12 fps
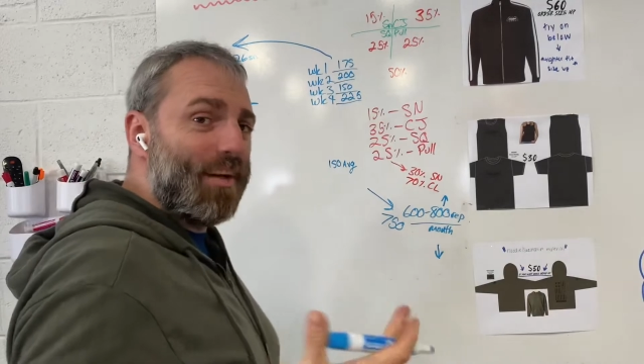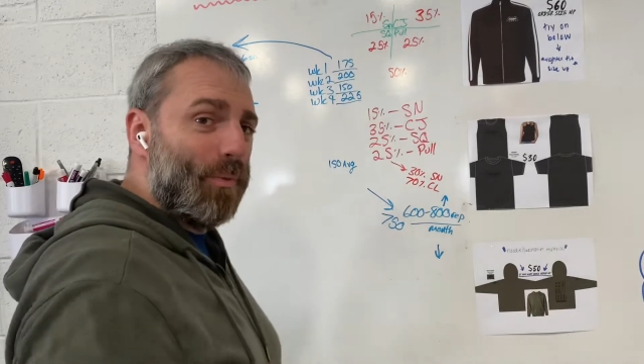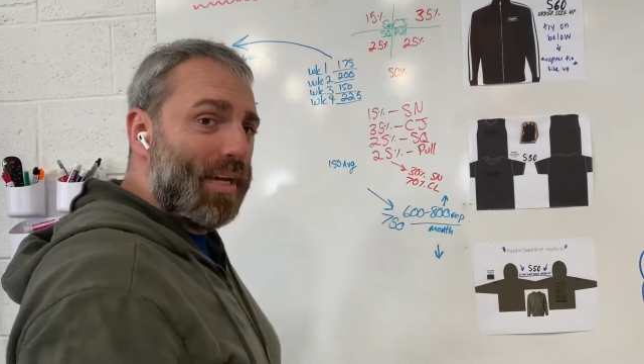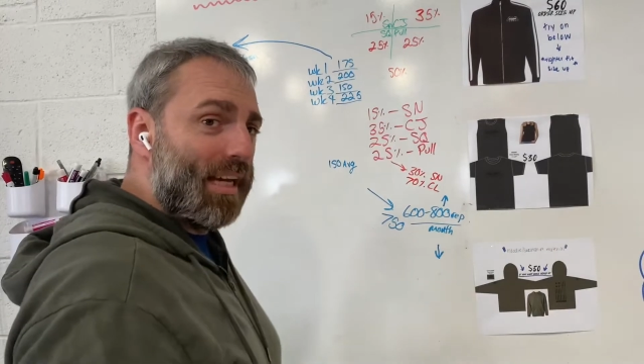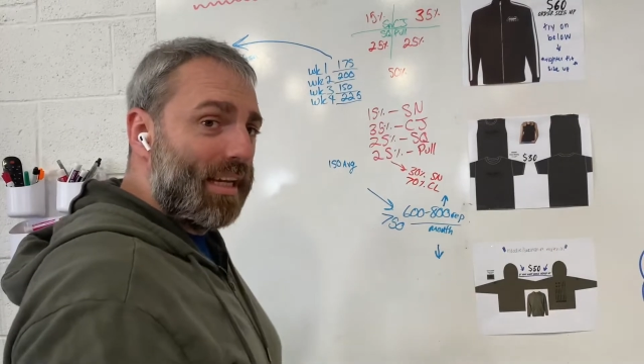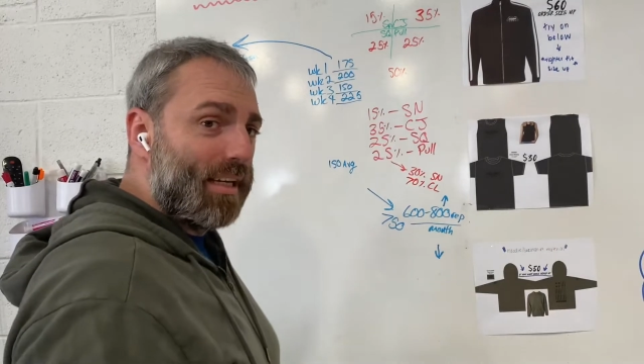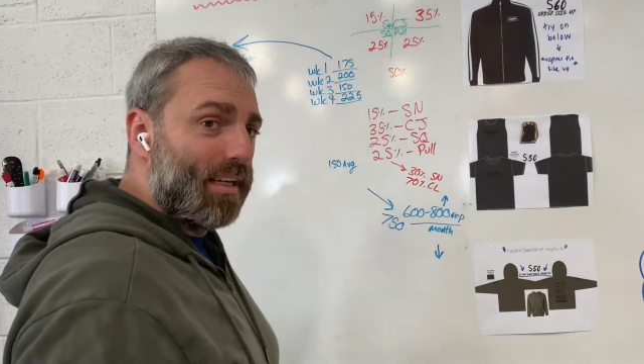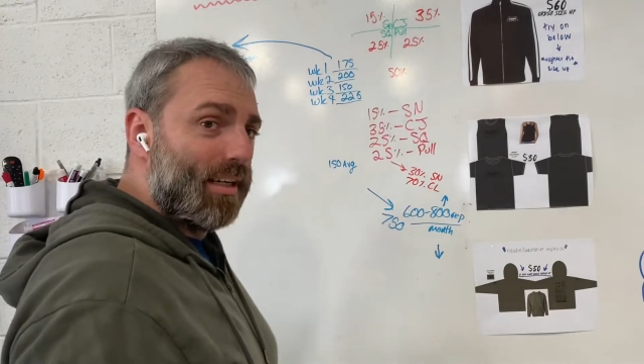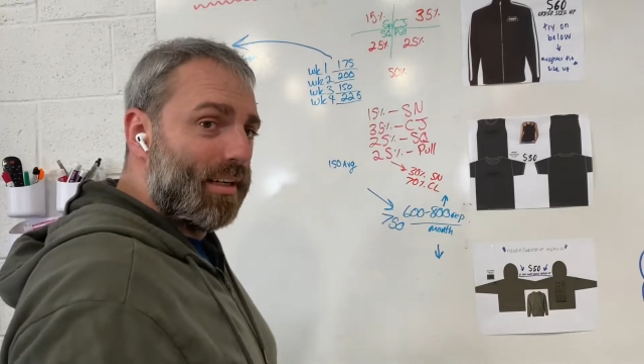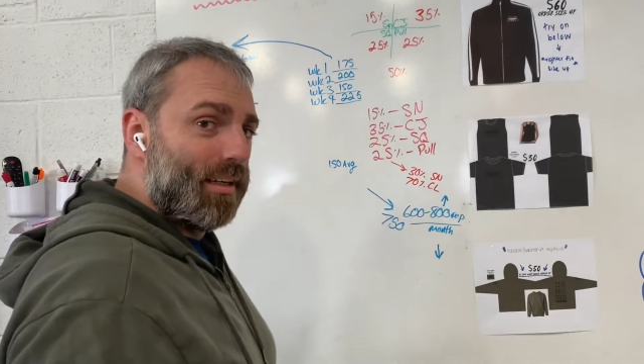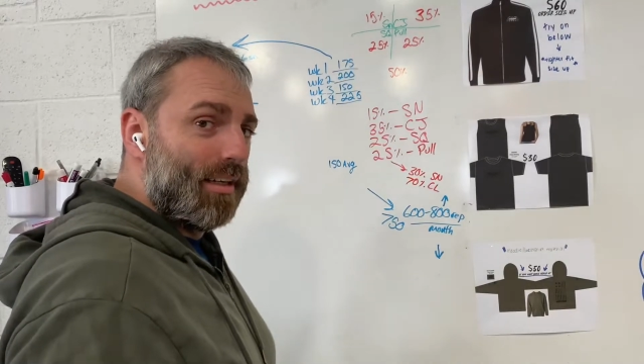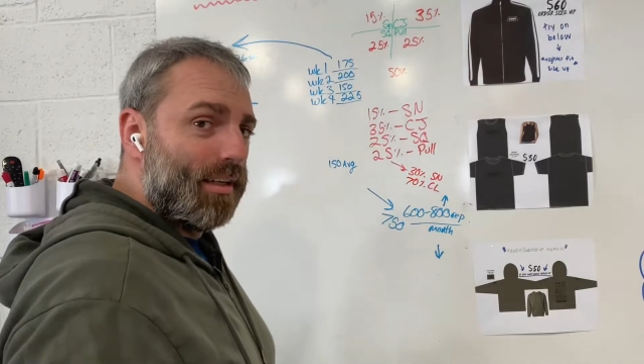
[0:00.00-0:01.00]
week
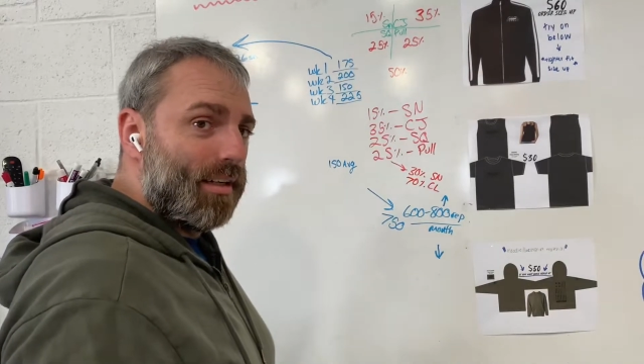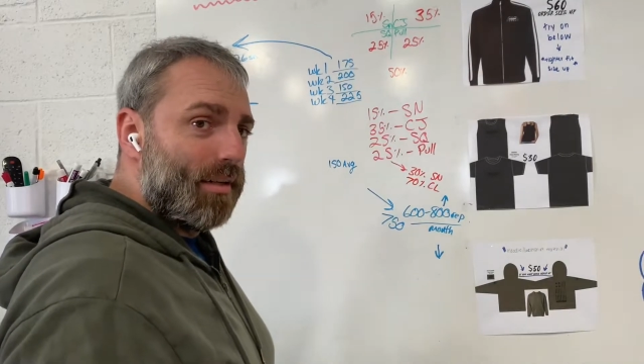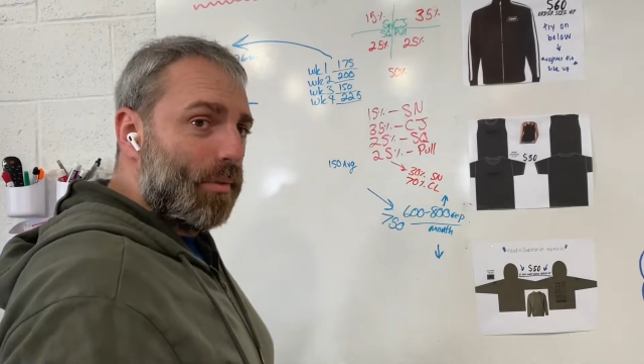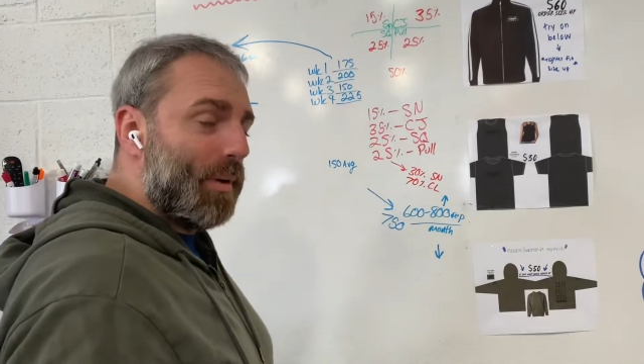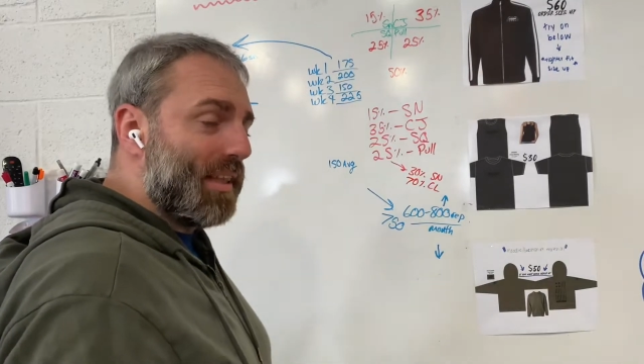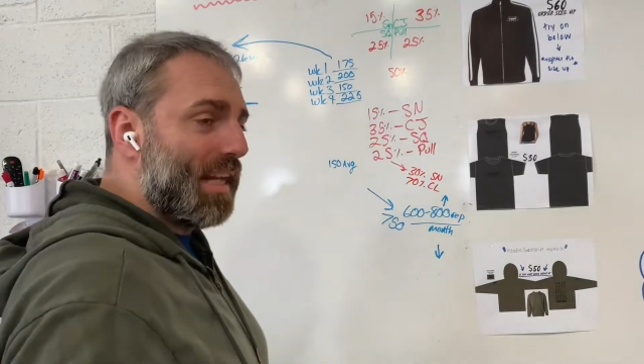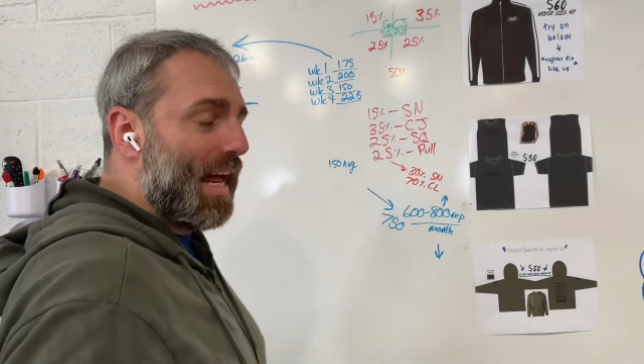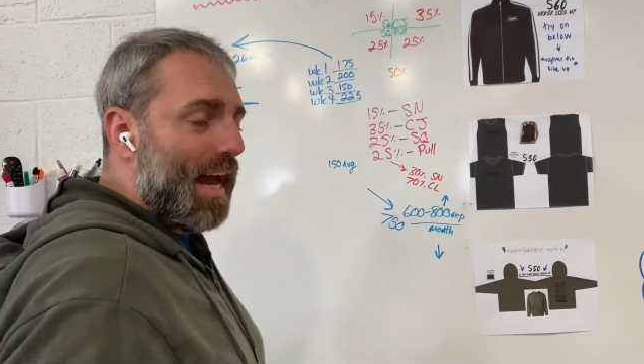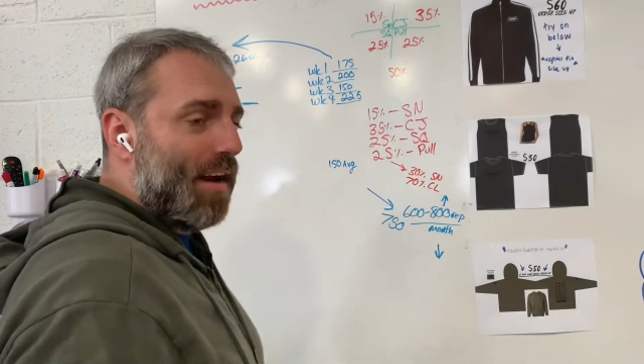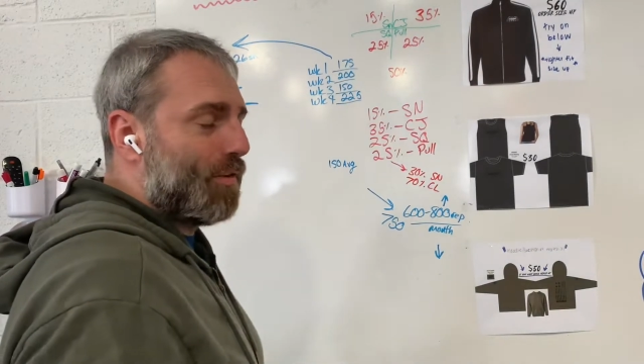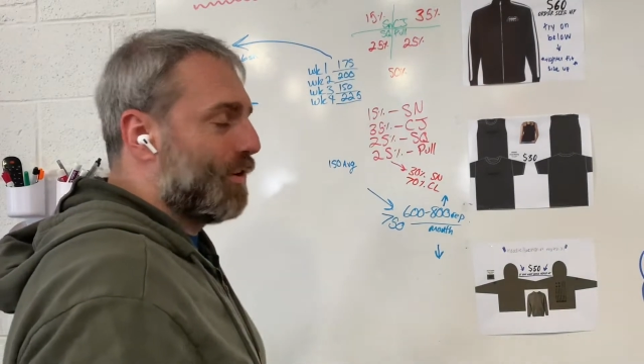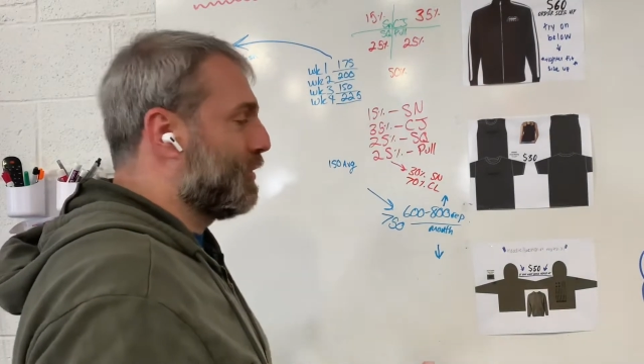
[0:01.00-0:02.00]
with an
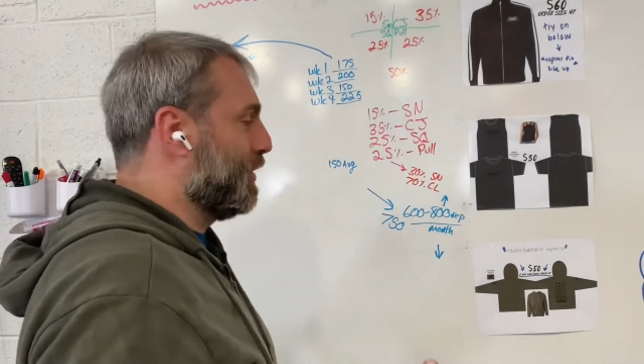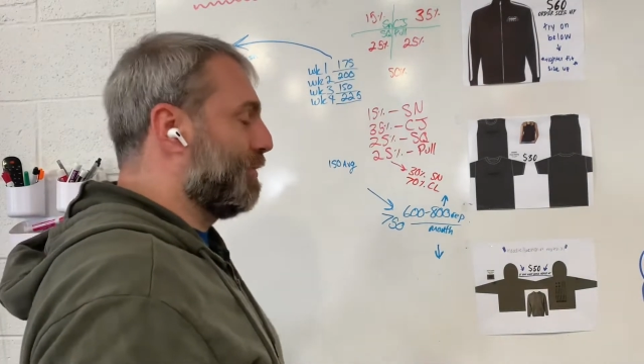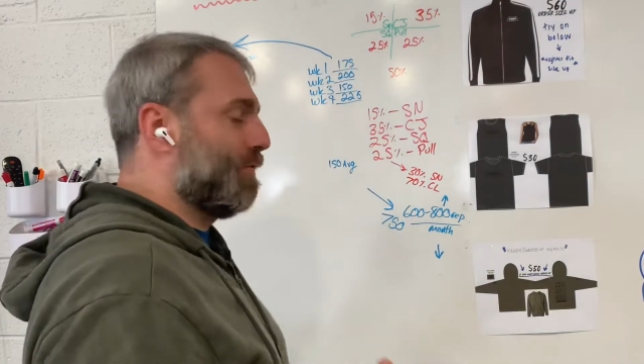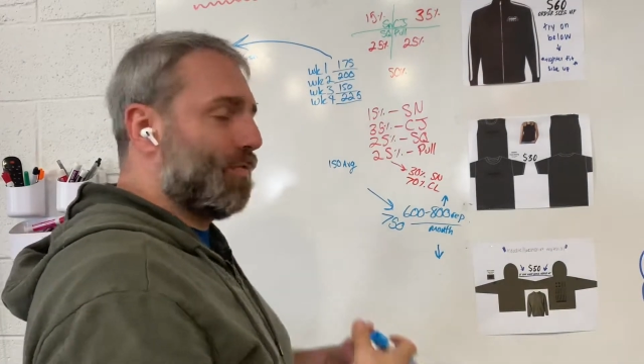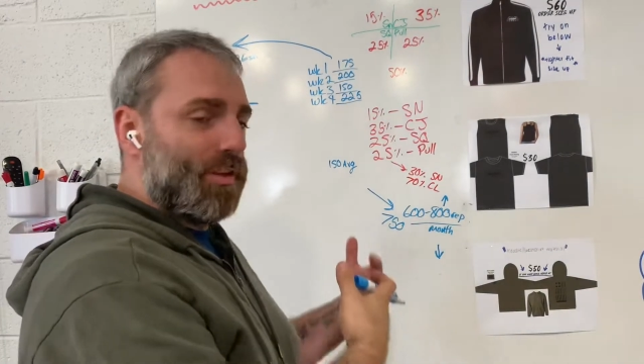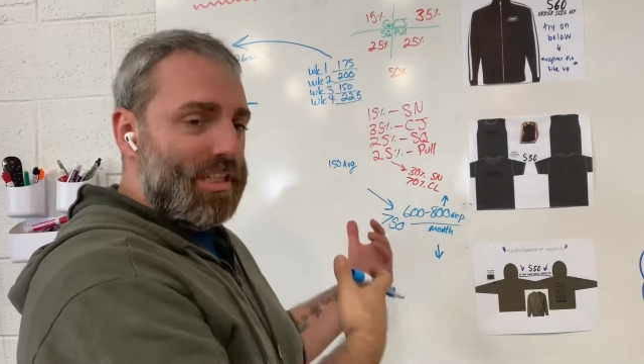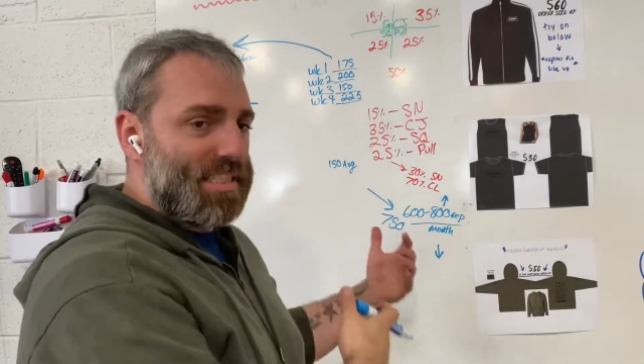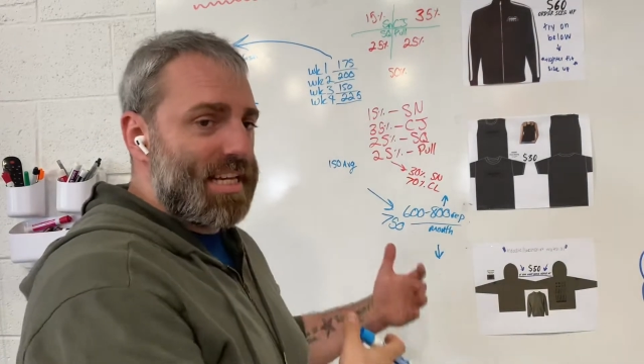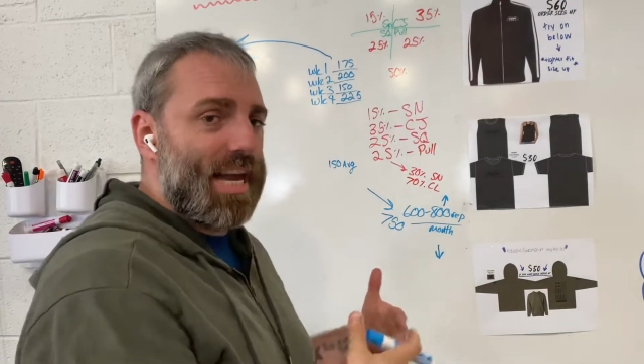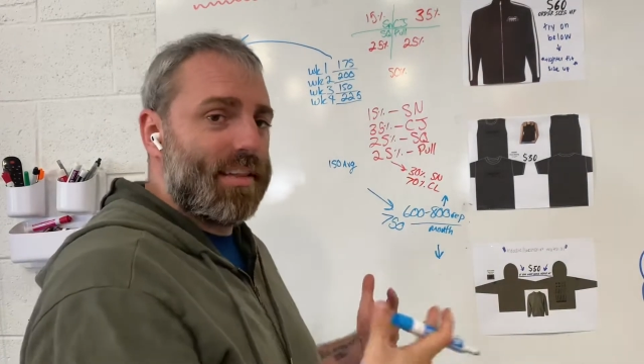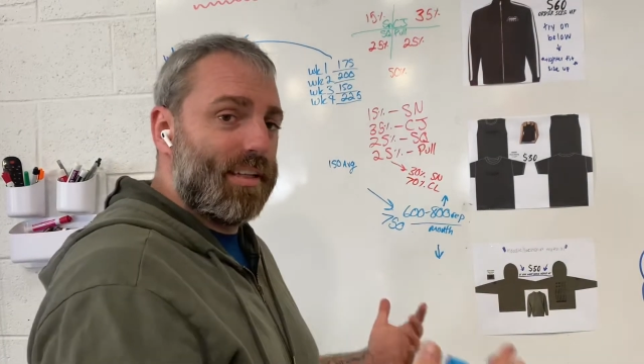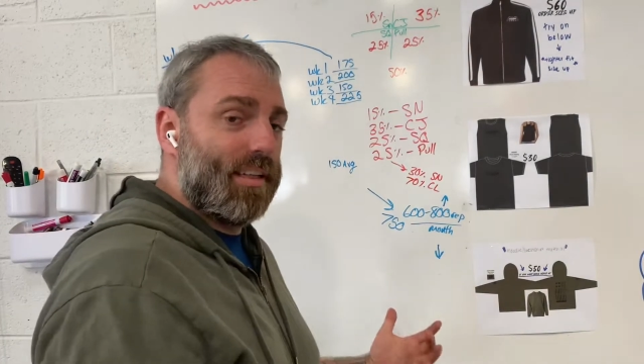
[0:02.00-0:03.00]
average of, for this
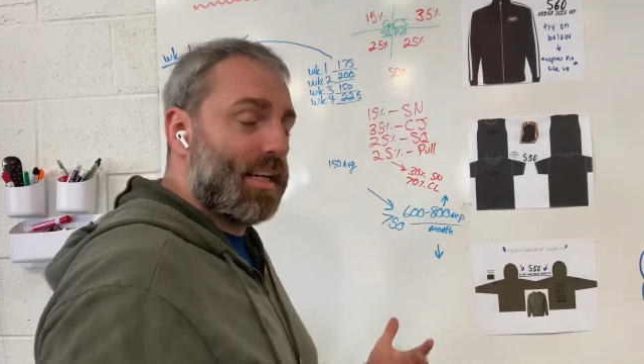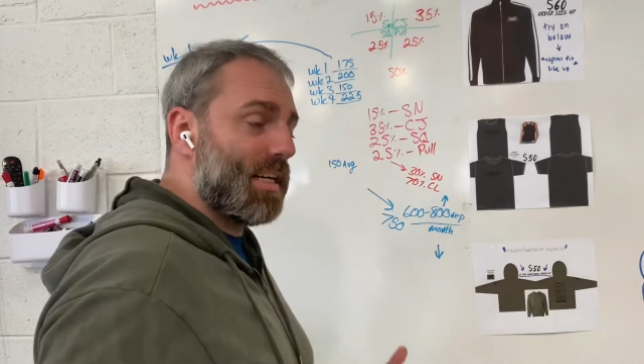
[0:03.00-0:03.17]
athlete, like I